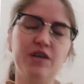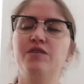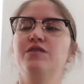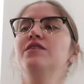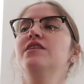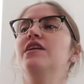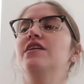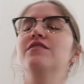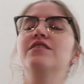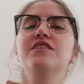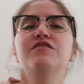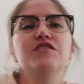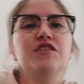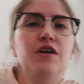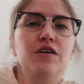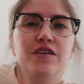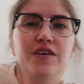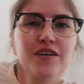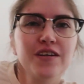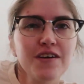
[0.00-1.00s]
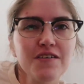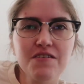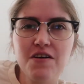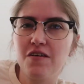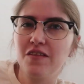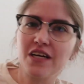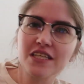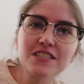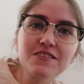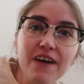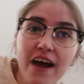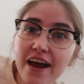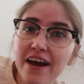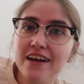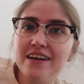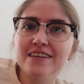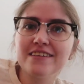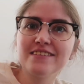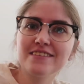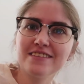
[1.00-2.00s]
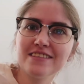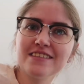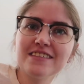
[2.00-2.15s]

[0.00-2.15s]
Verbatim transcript: know, you know. And if you don't know, you don't know. And that's fine.